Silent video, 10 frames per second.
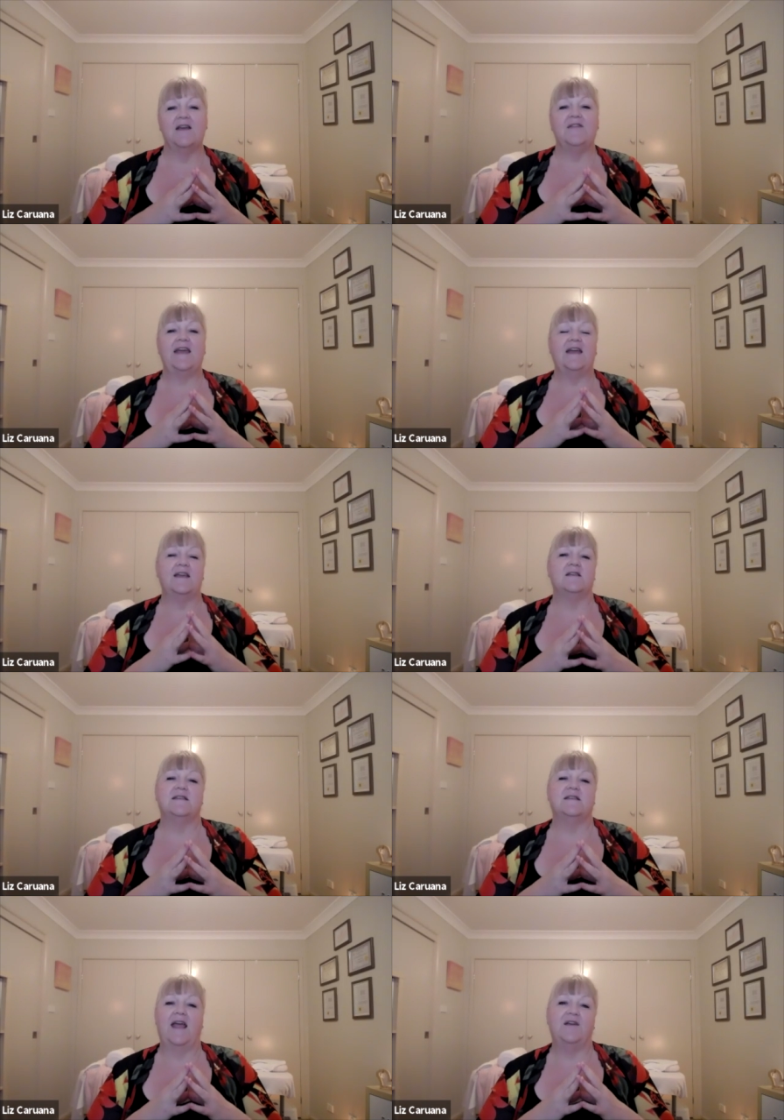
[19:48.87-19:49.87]
there is
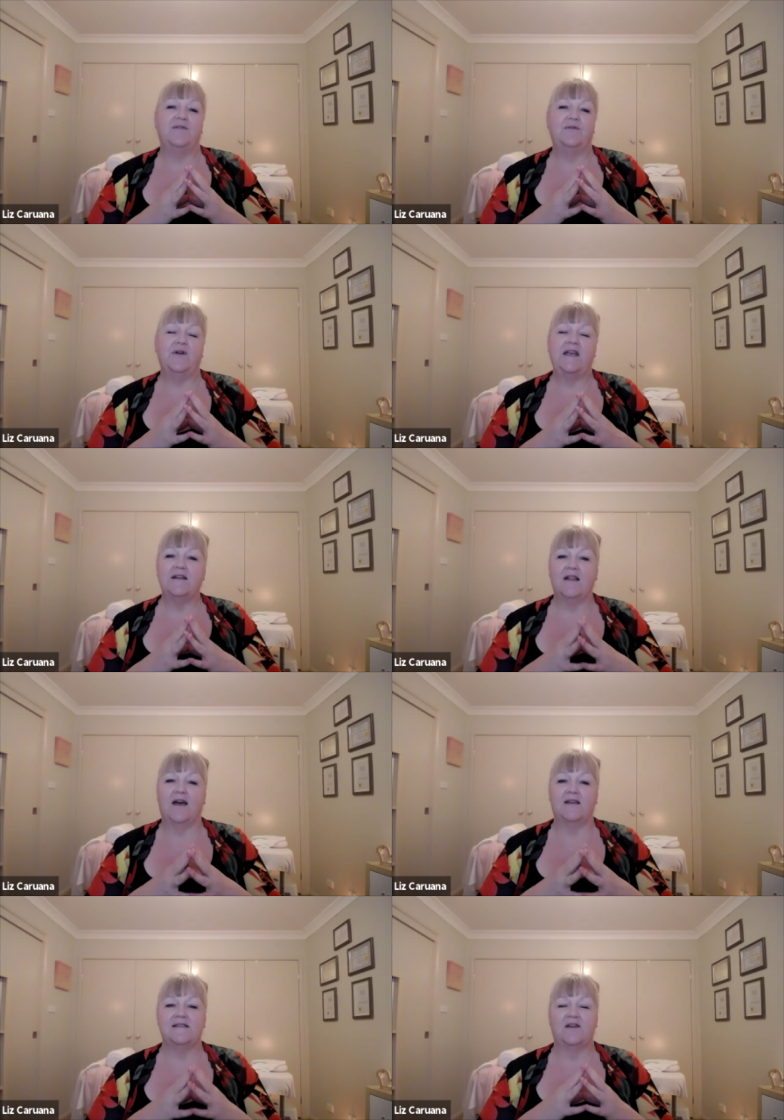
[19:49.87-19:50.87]
a free
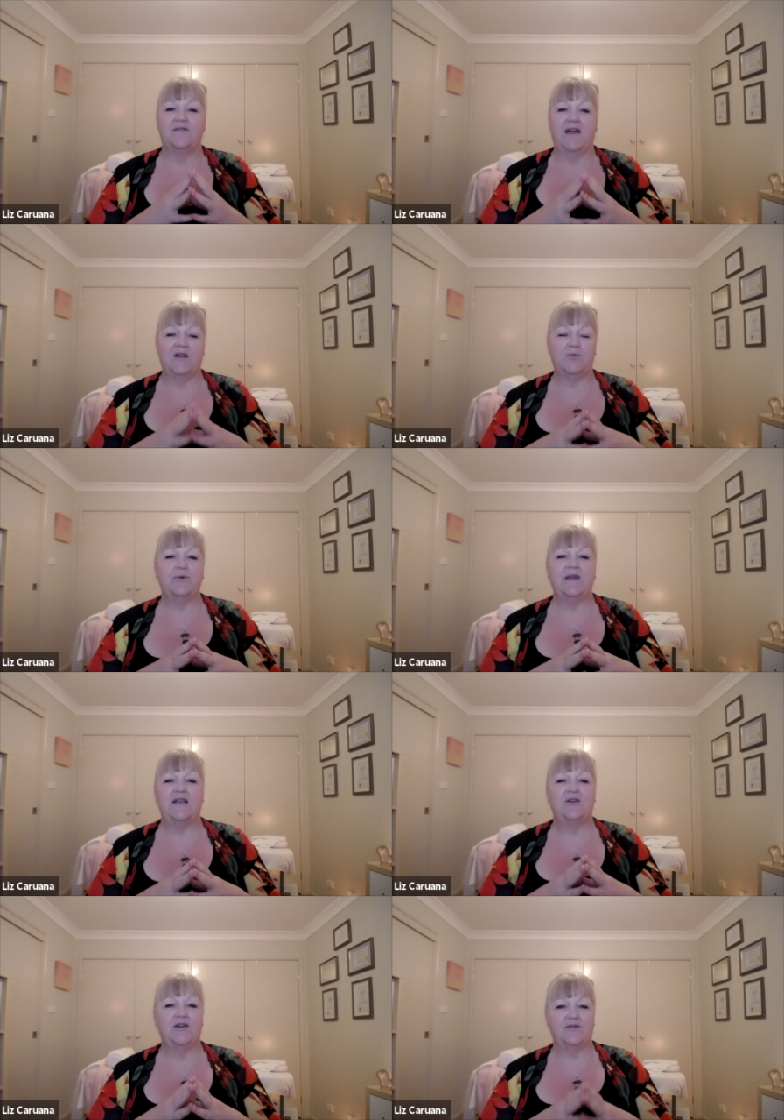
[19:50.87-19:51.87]
class available that
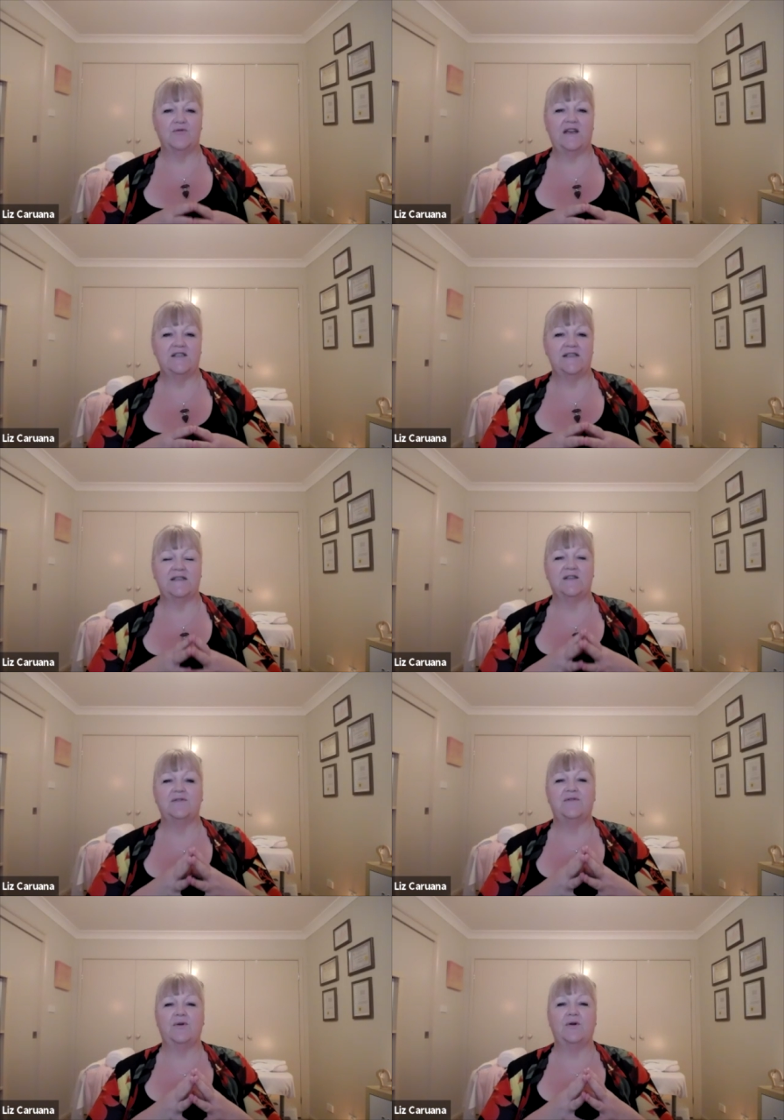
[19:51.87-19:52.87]
you can register
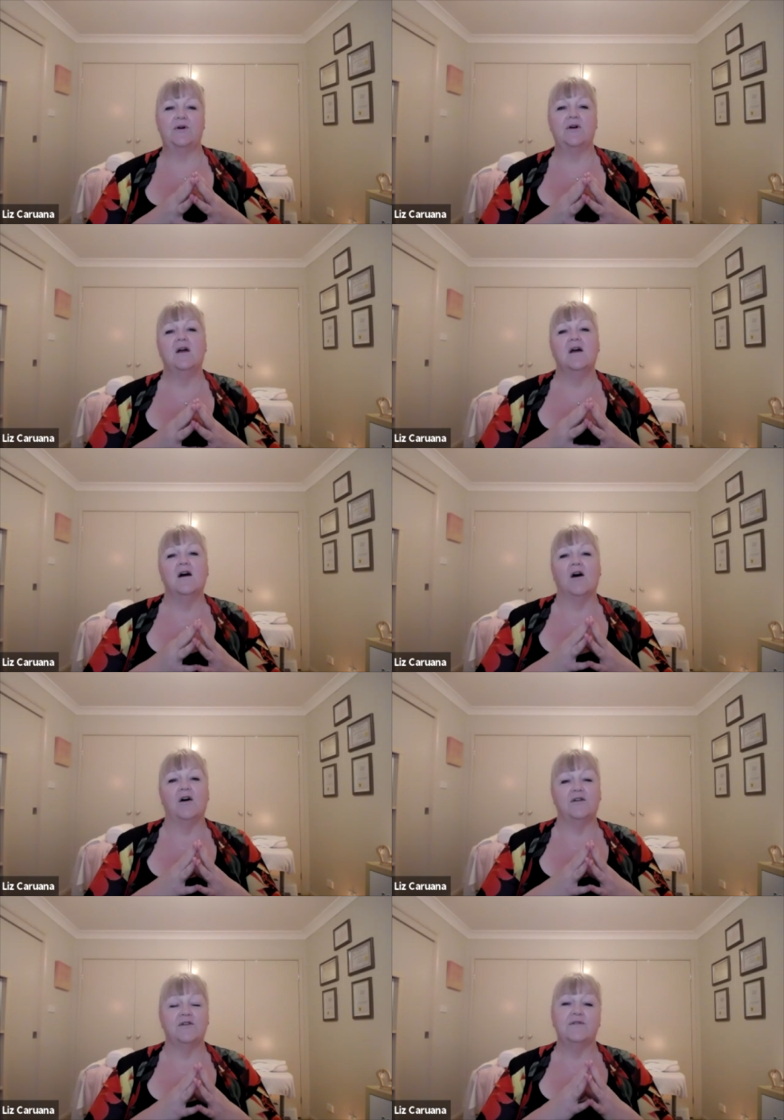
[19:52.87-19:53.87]
for
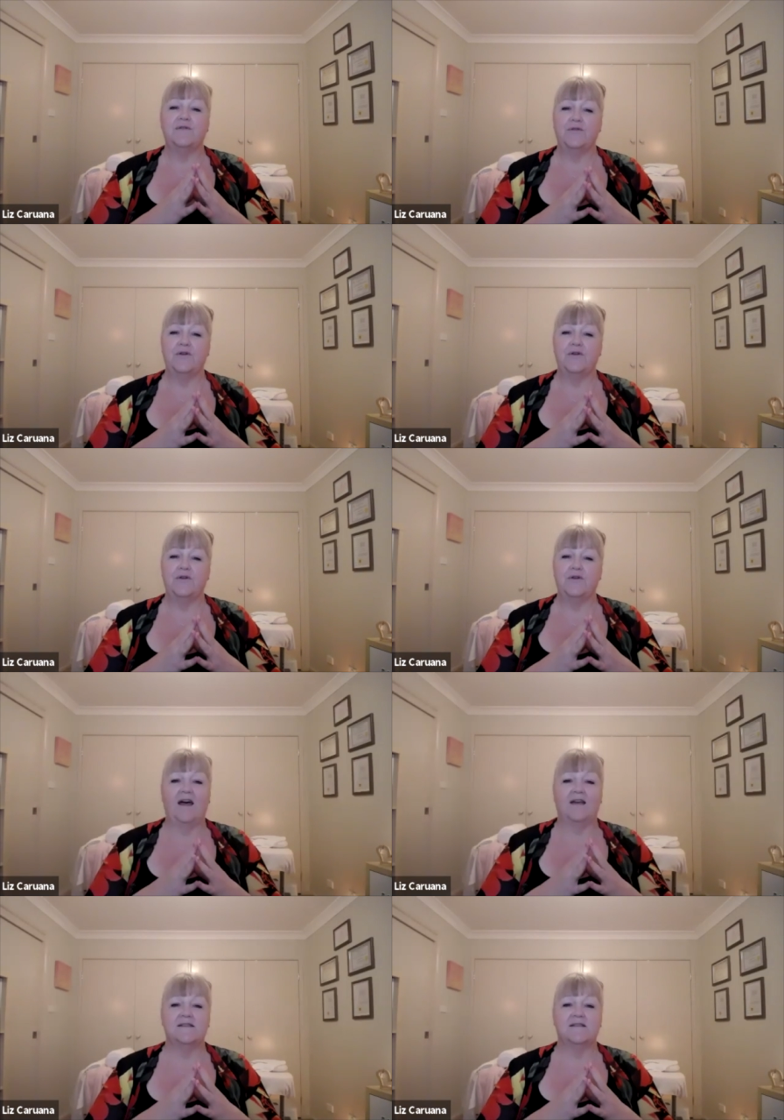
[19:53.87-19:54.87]
on
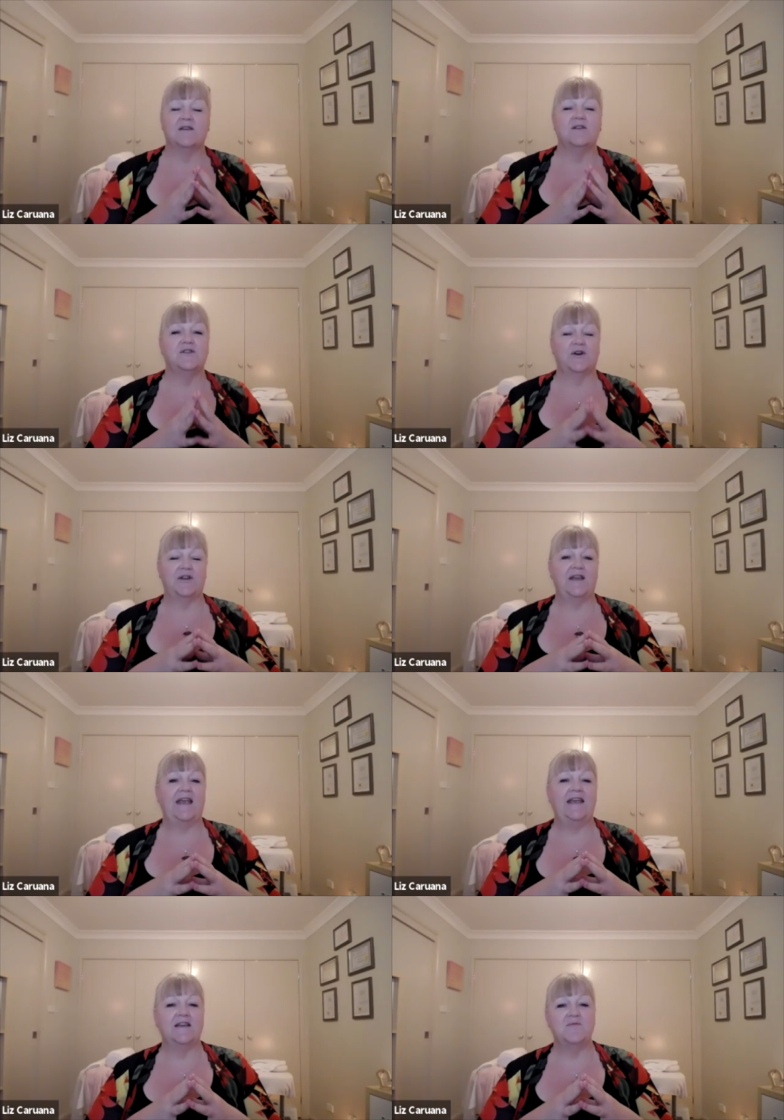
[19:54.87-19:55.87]

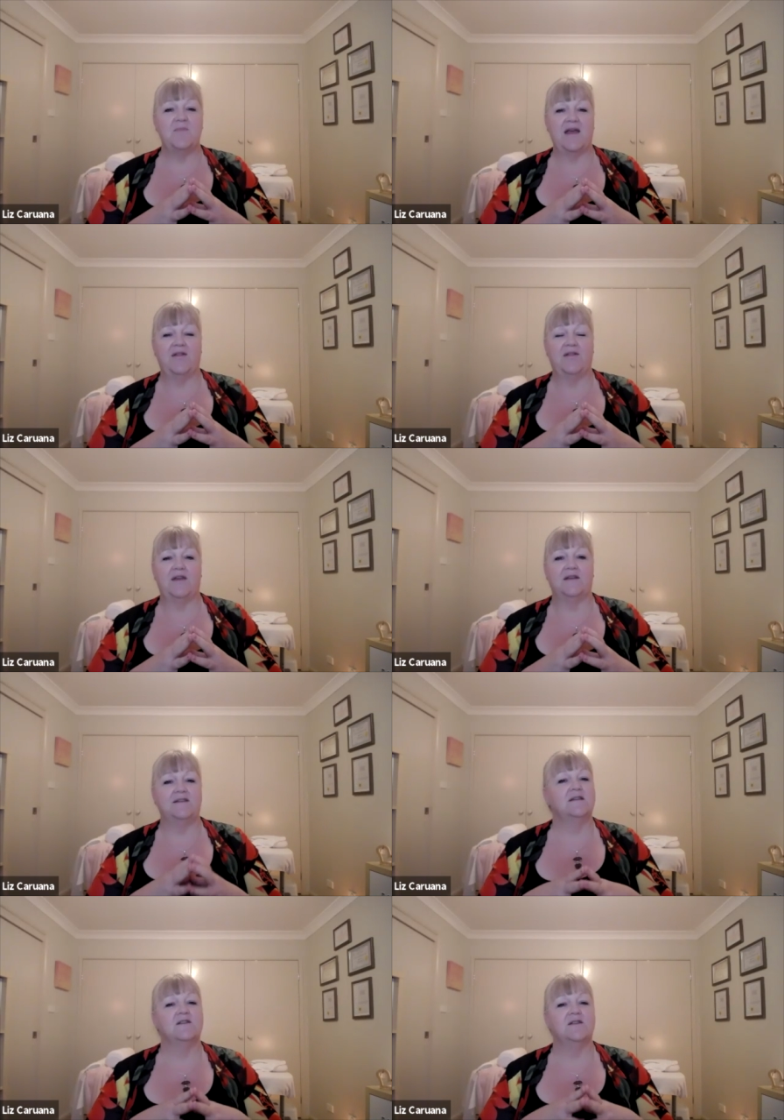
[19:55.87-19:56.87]

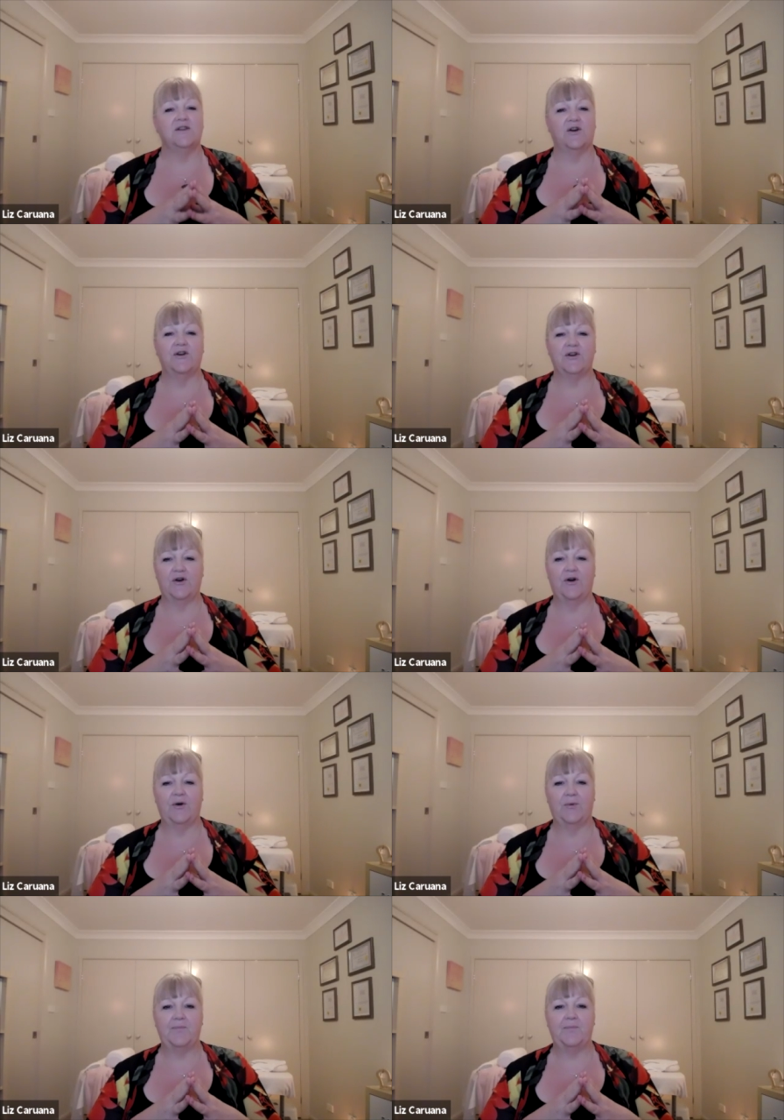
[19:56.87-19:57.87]

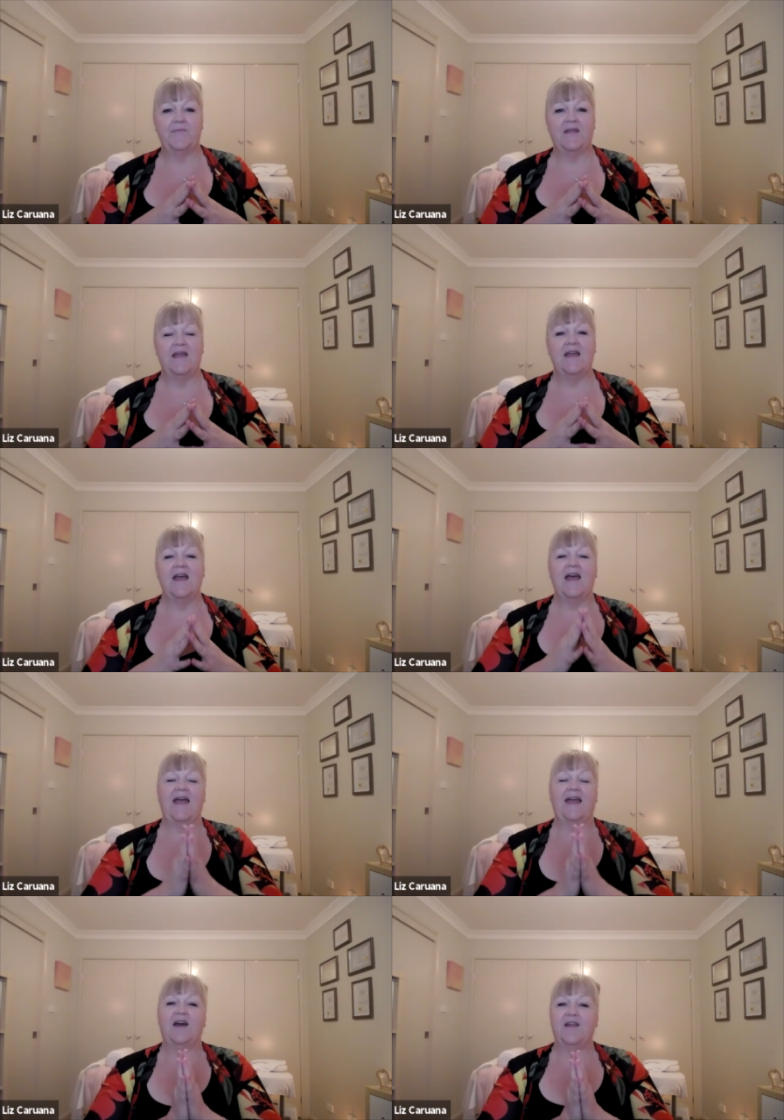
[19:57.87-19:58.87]
freeclass.edenmethod.com.
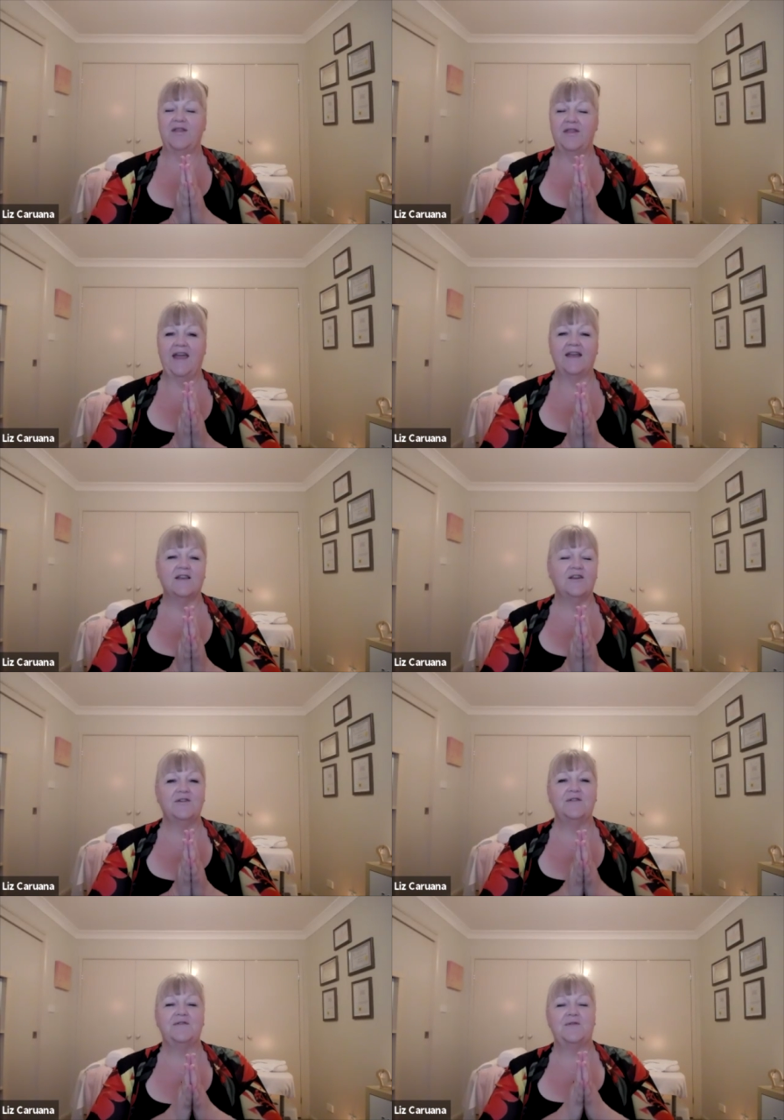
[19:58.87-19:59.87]
And I thank you for